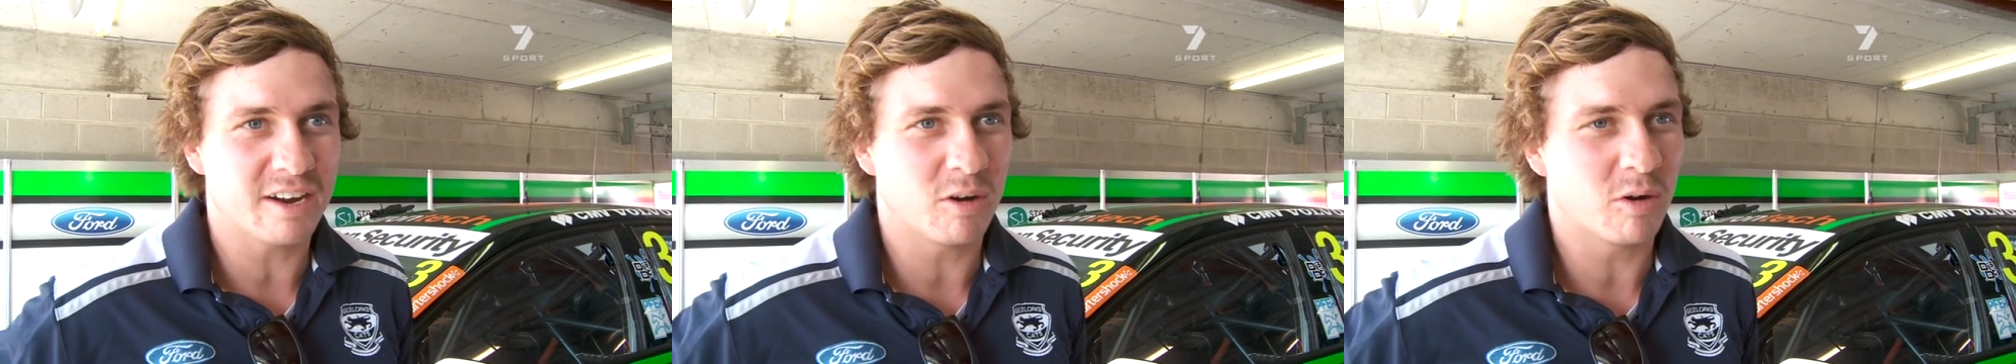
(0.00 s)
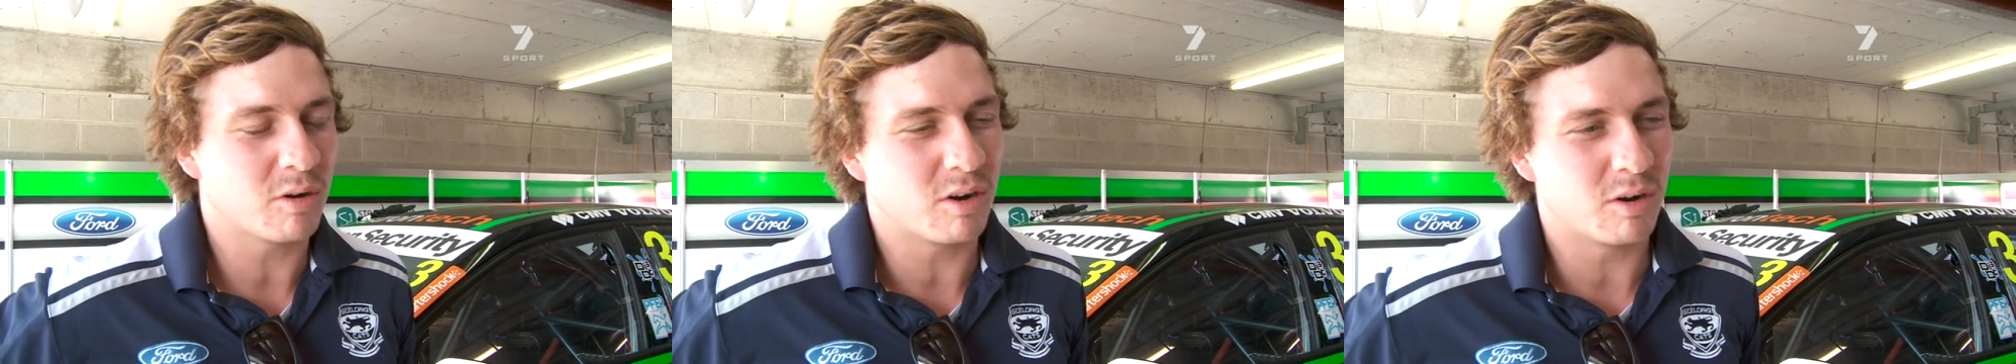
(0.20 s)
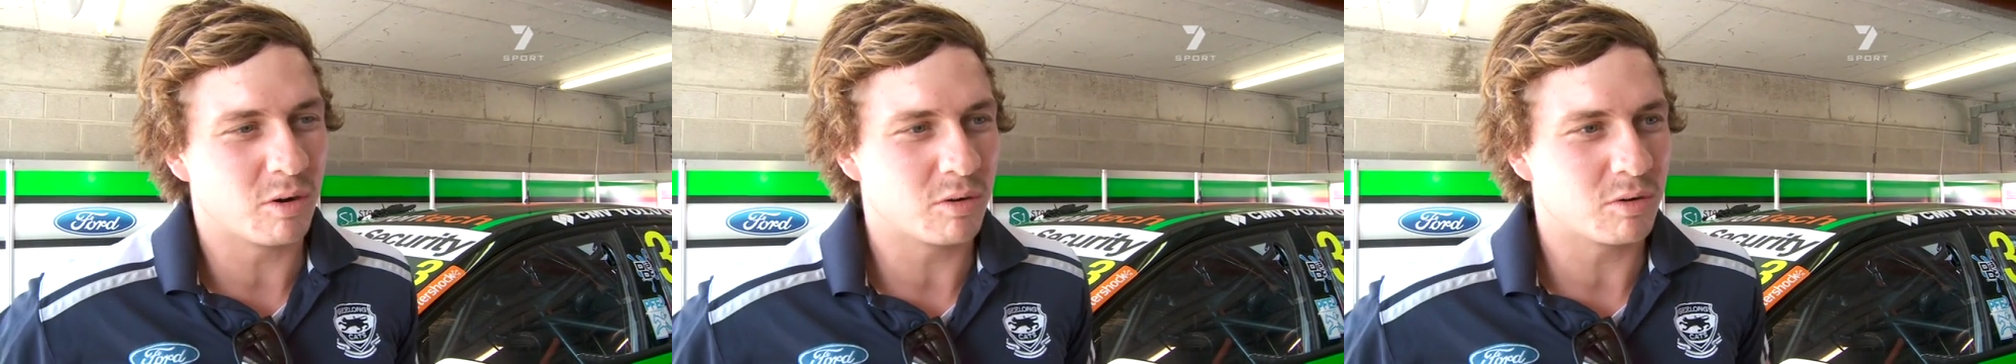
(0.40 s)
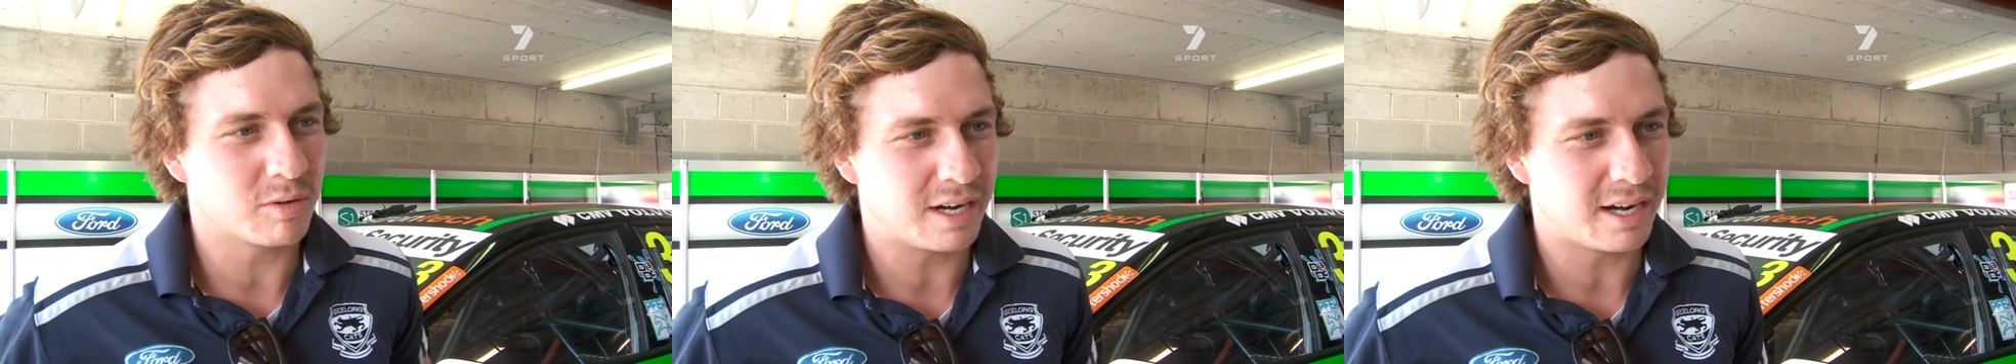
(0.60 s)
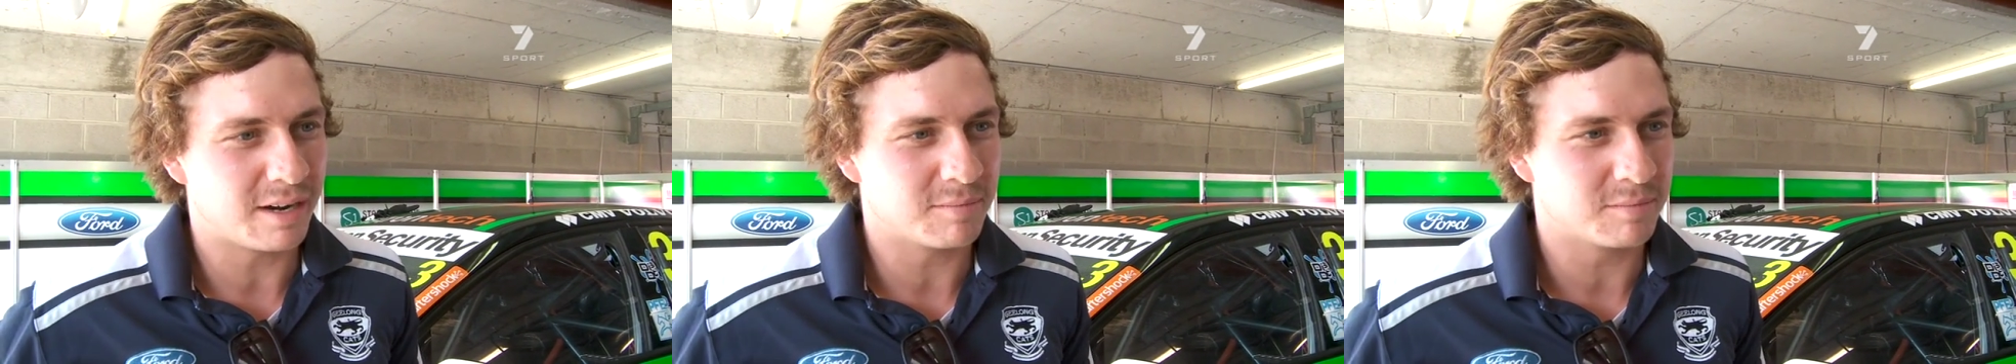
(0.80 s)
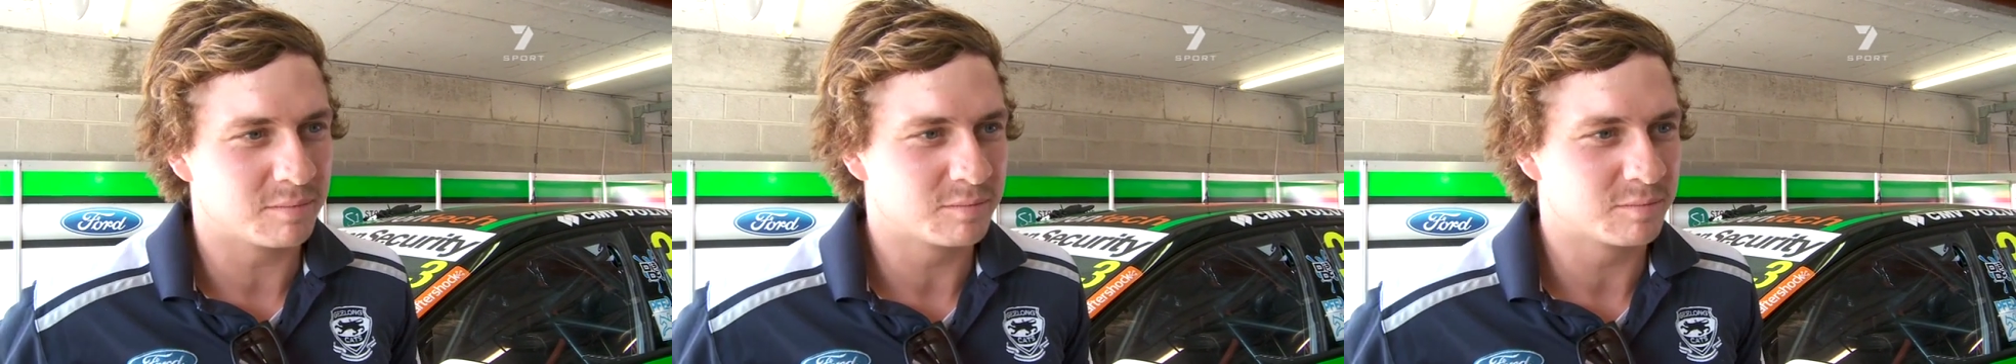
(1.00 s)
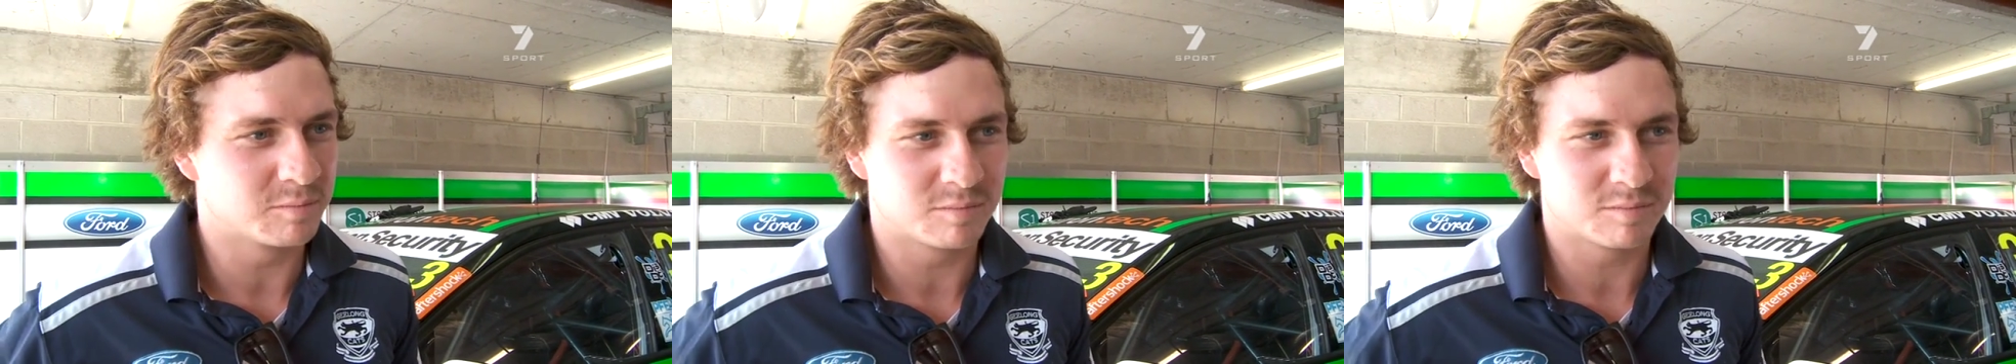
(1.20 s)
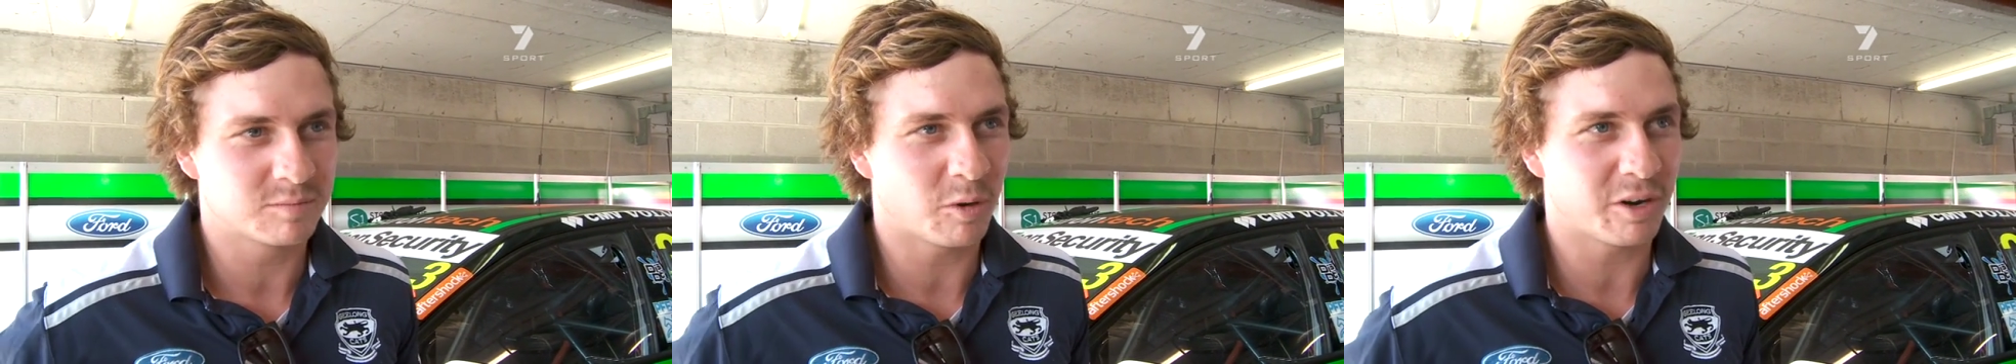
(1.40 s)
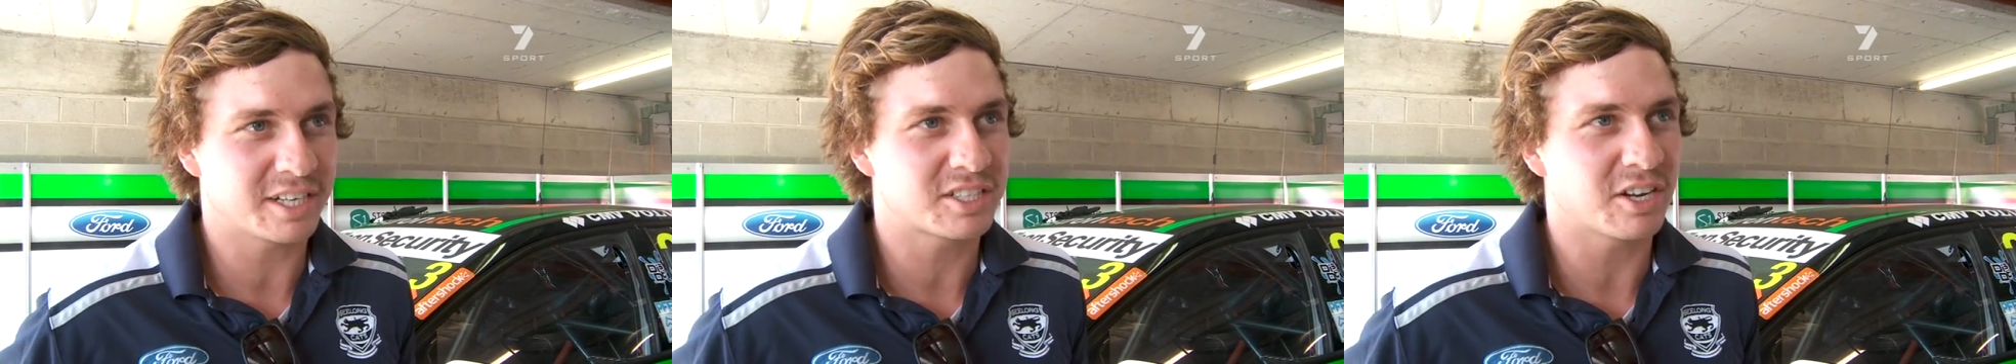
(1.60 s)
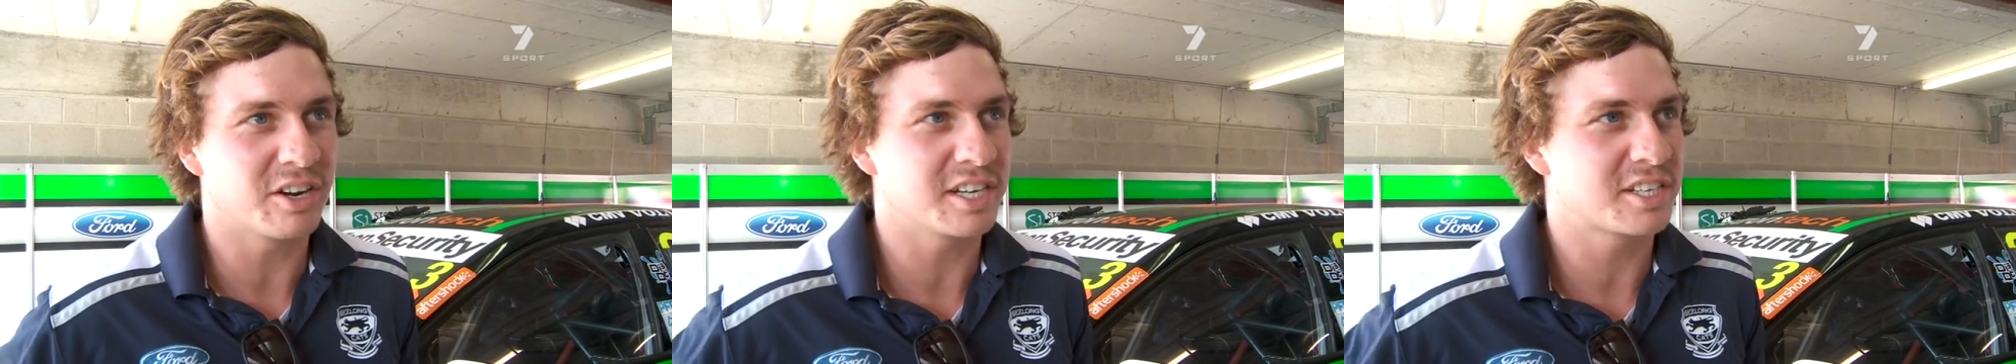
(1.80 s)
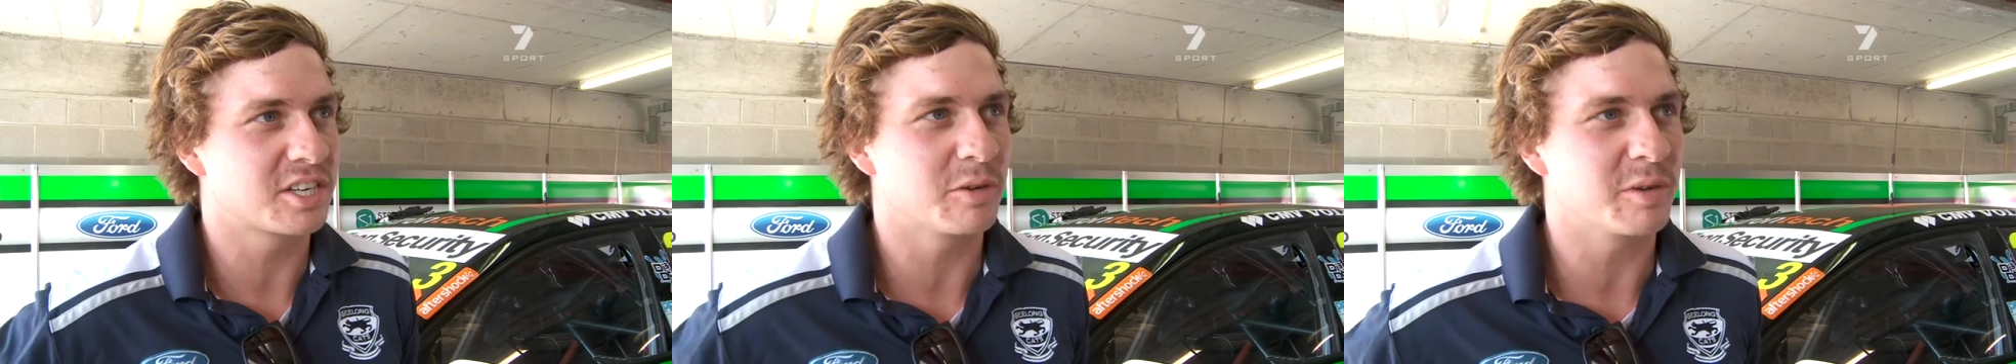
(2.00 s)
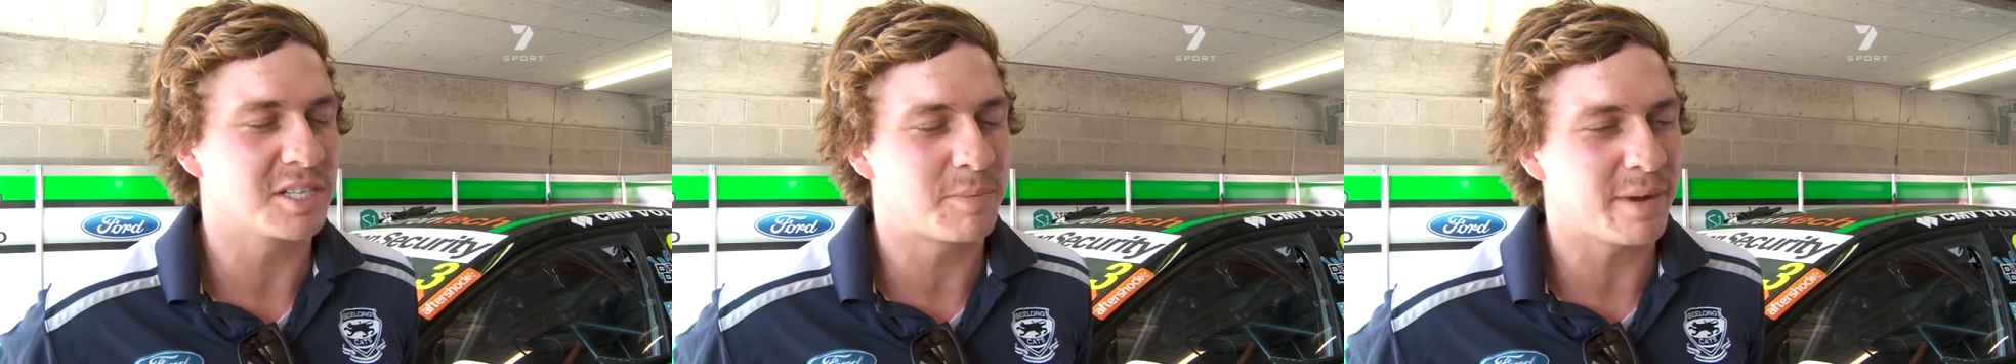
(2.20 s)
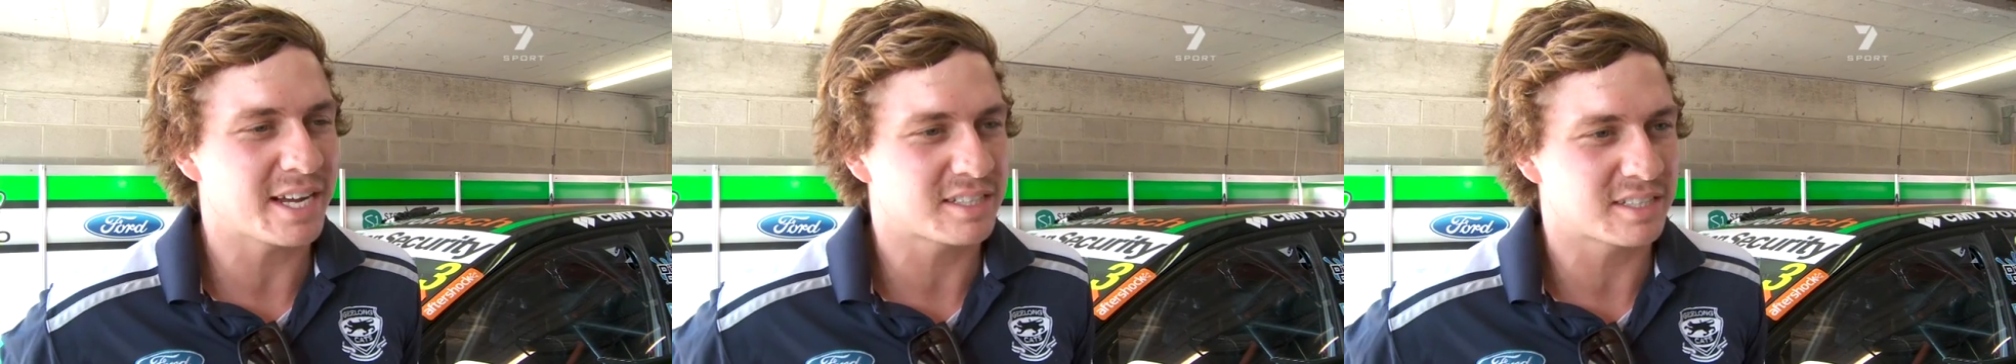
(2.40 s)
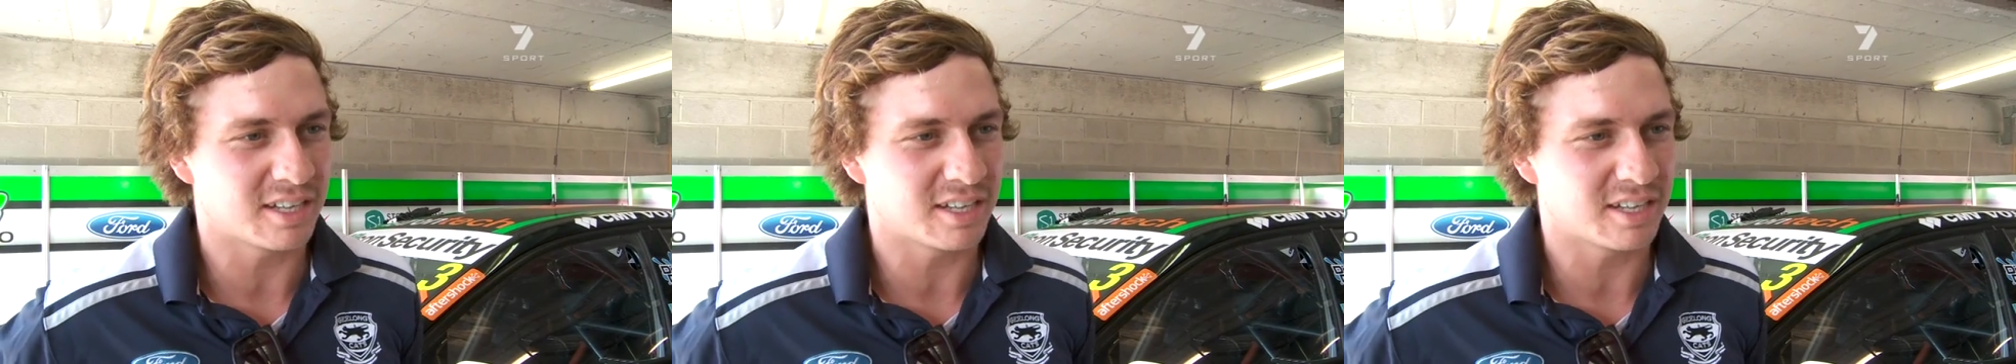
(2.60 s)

all, all um, wanting Tony to do his best.